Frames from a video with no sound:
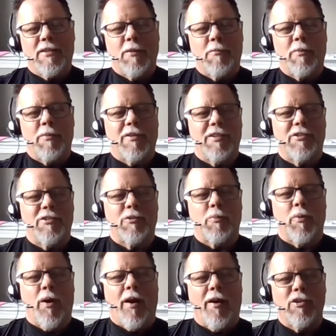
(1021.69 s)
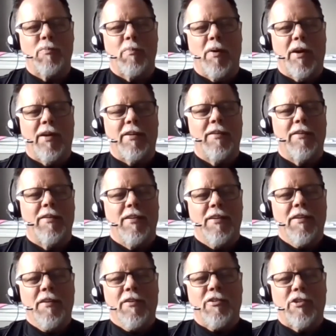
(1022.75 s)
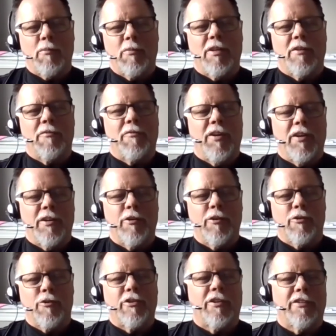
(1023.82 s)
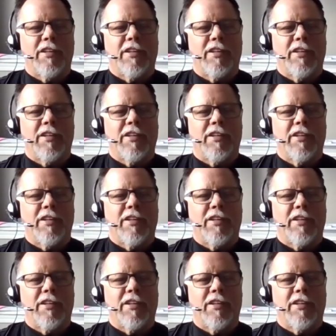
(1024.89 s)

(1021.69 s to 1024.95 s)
typically surprised by some of the failures